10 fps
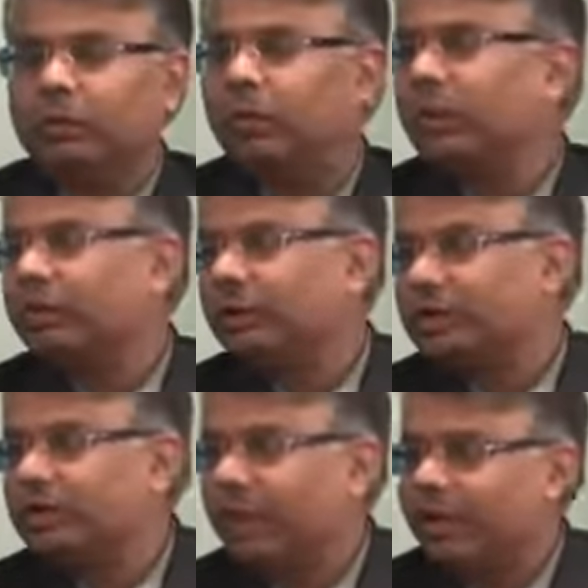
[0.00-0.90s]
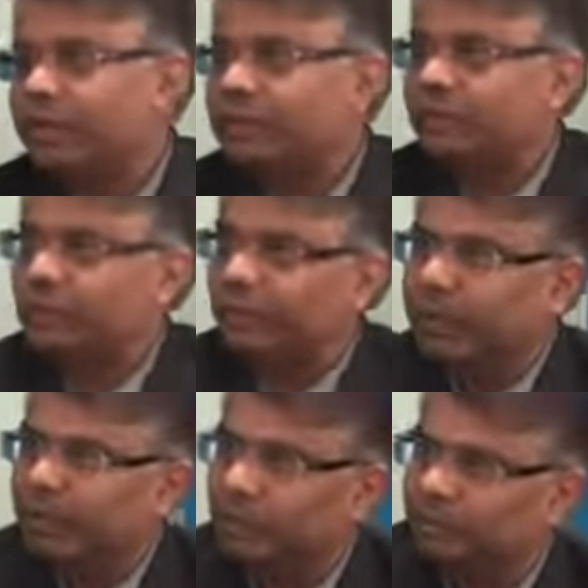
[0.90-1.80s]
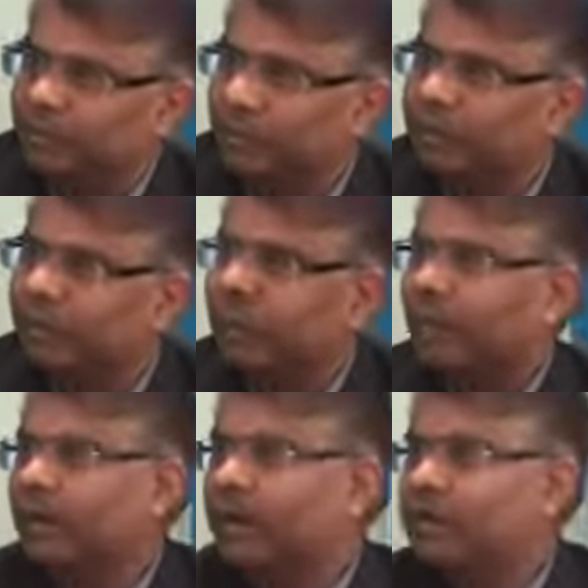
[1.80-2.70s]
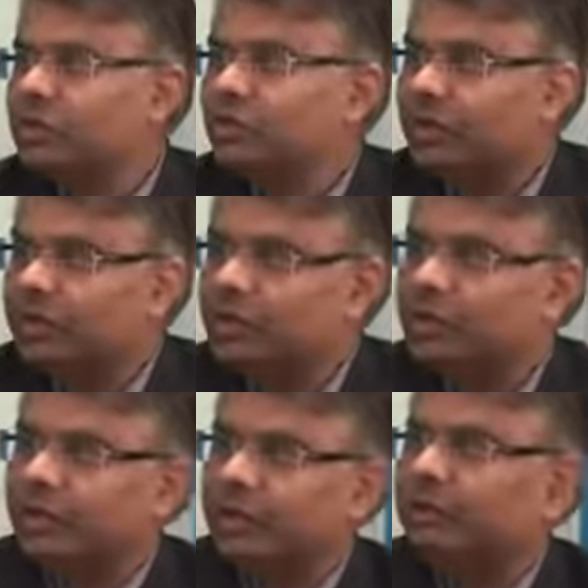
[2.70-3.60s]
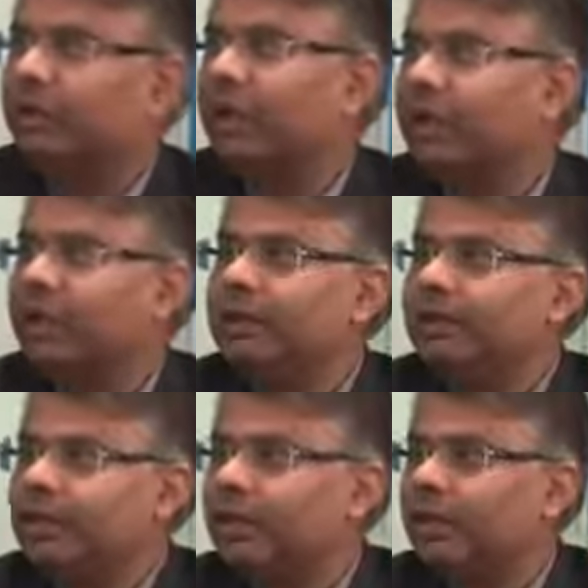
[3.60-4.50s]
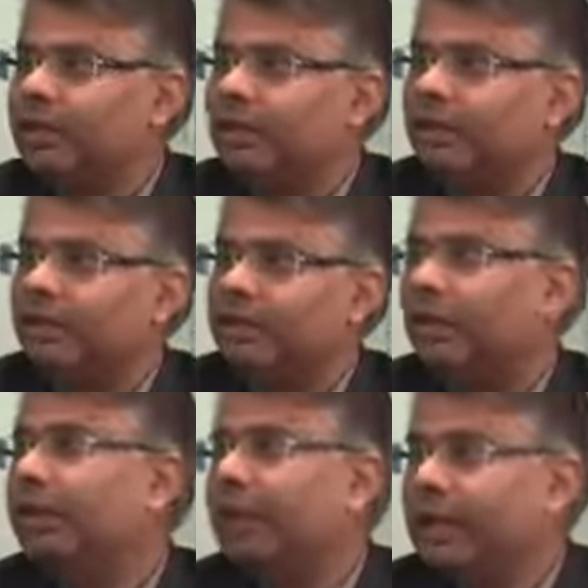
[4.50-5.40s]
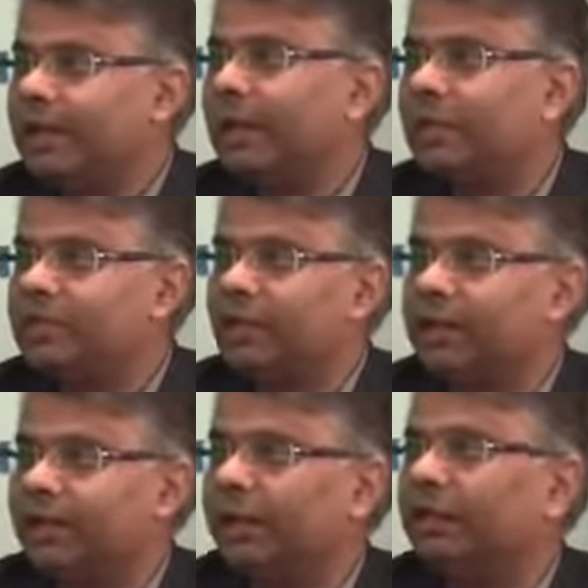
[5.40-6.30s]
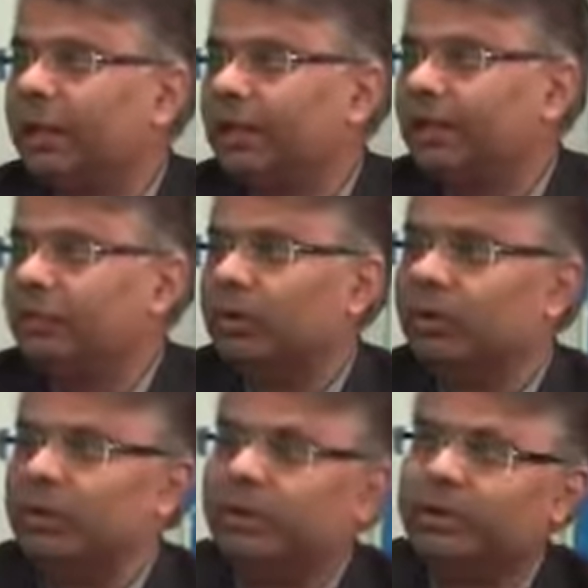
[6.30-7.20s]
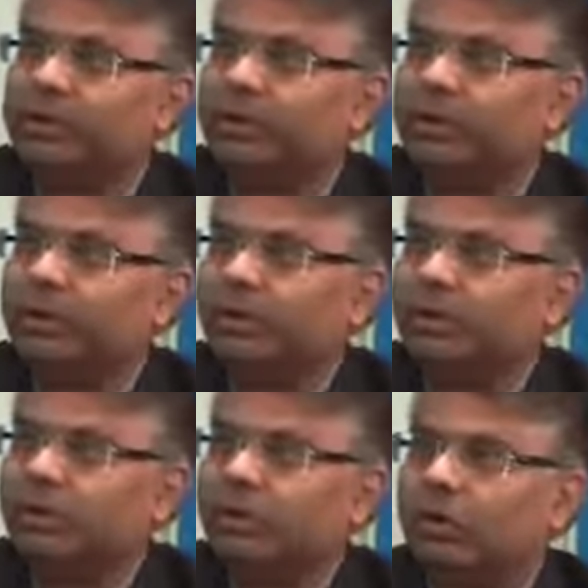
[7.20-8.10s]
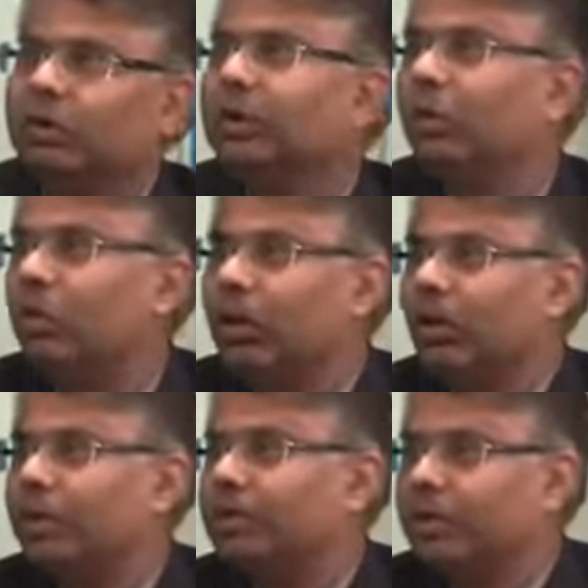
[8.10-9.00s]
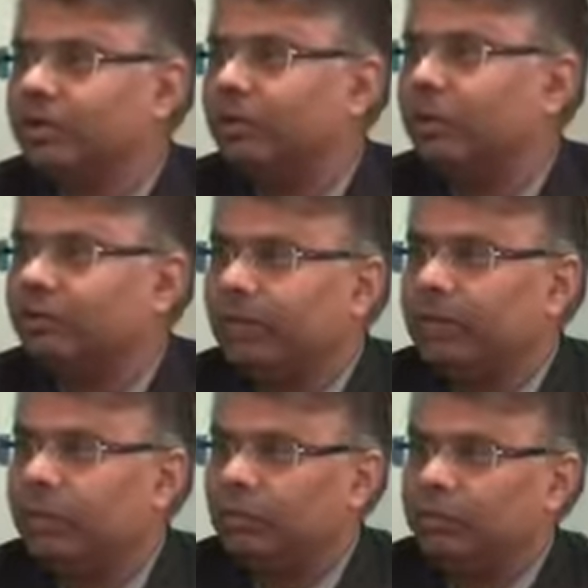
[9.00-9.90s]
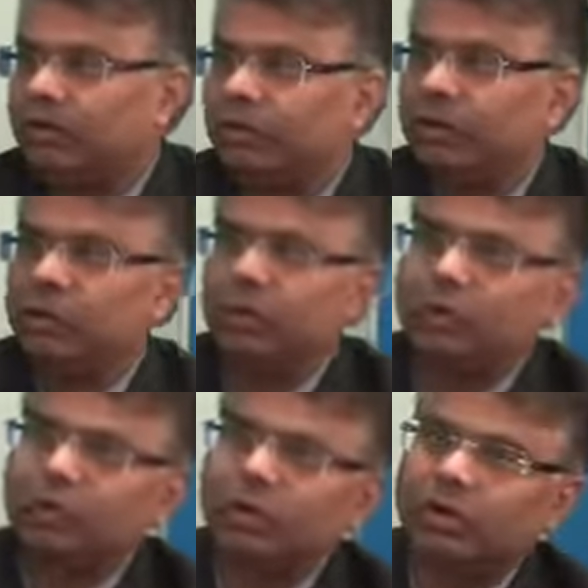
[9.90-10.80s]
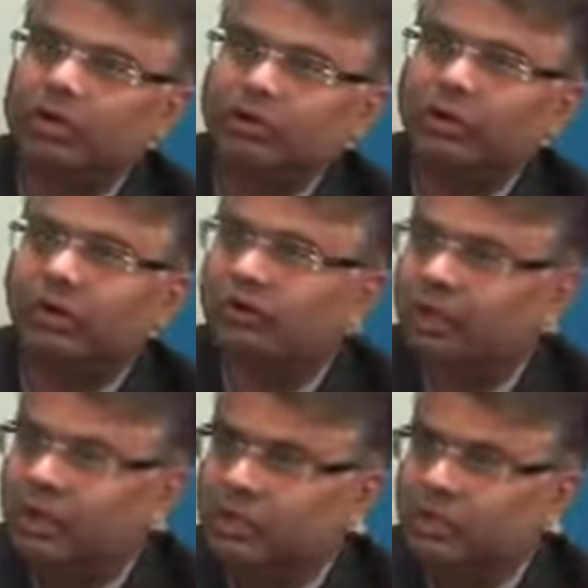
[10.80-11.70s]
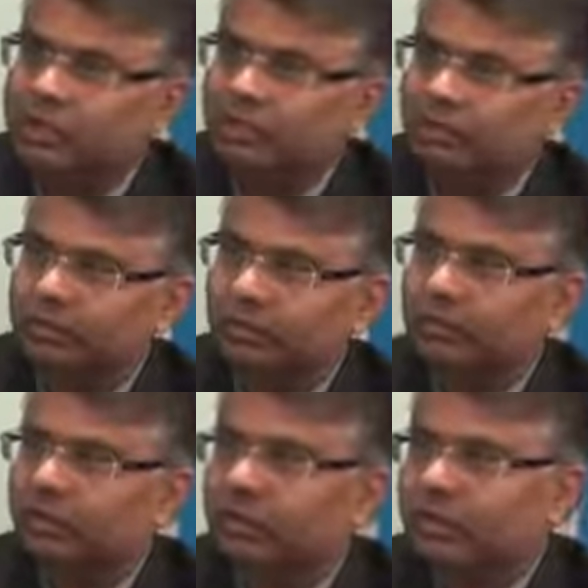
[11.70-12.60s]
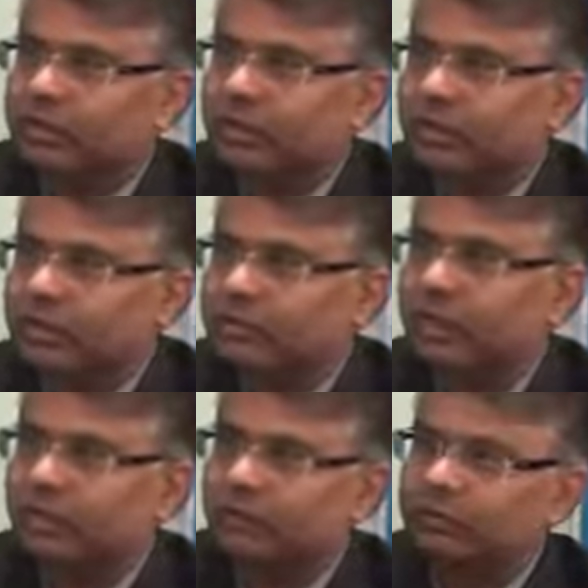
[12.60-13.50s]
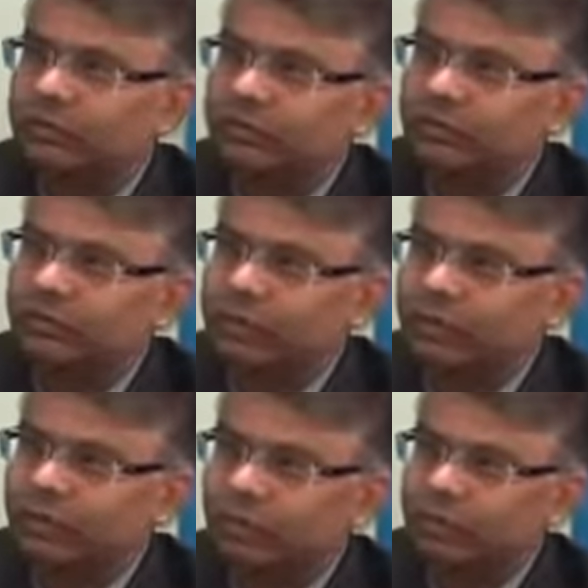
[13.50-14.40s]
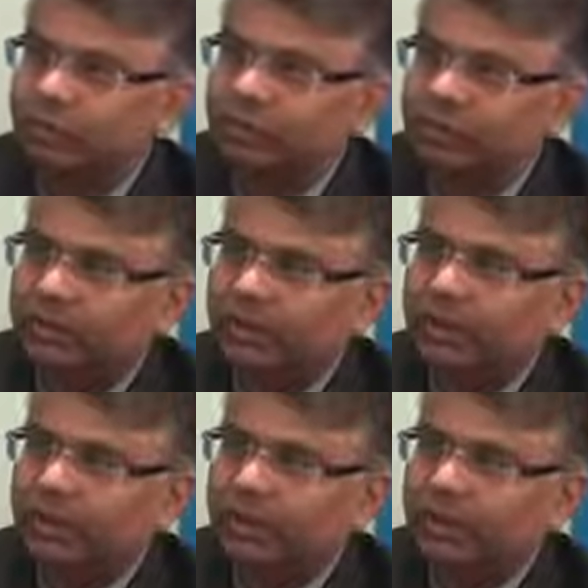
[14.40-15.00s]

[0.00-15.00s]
what are the risk factors for the melanoma, and as you mentioned that anybody in any age can get the melanoma, but people in the older age tend to get melanoma. We talked about ultraviolet radiation causing a risk factor for the melanoma,